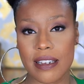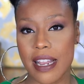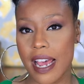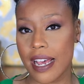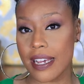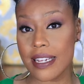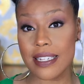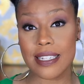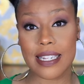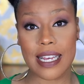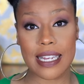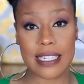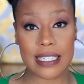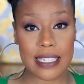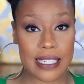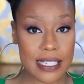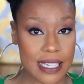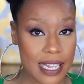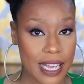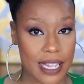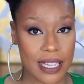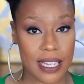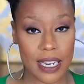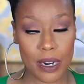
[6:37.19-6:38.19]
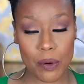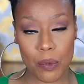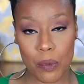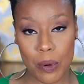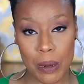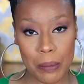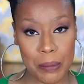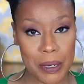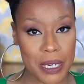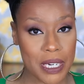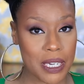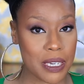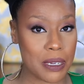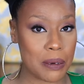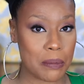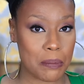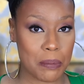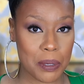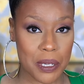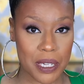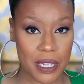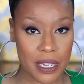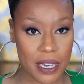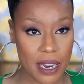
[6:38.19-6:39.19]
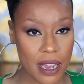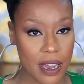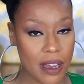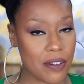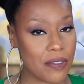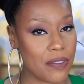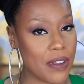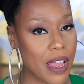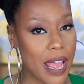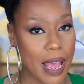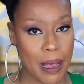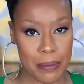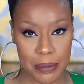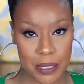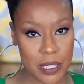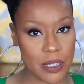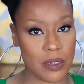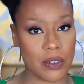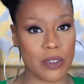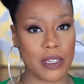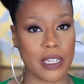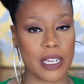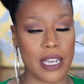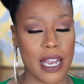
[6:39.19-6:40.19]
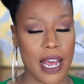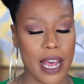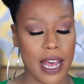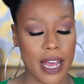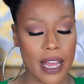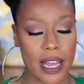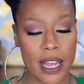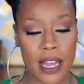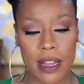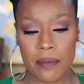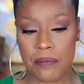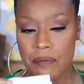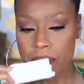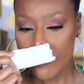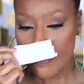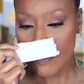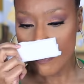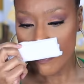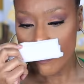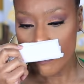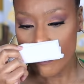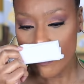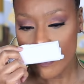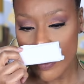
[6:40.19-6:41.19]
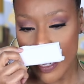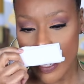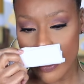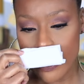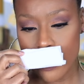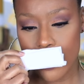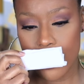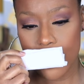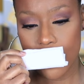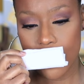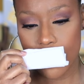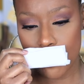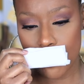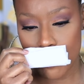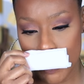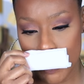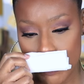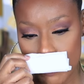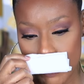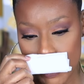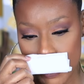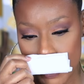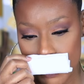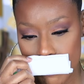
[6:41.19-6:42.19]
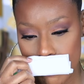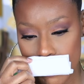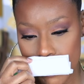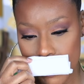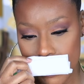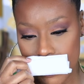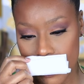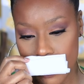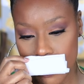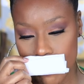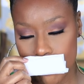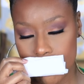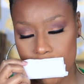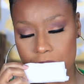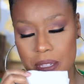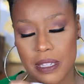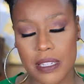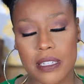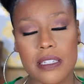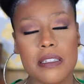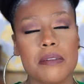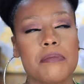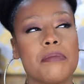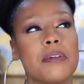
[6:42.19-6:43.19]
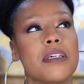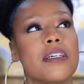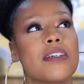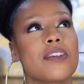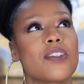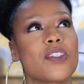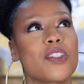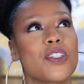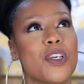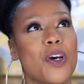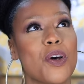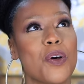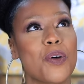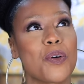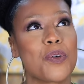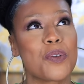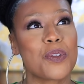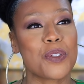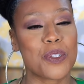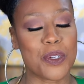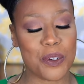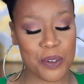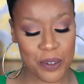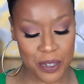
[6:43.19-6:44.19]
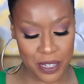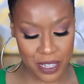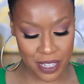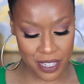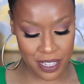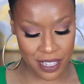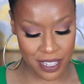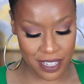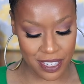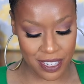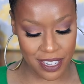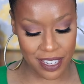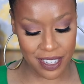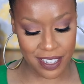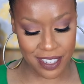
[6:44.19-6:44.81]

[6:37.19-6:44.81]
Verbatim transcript: Now, is that to say that a woman couldn't pull it off? Absolutely not. I think a woman could pull it off, but this smells so good.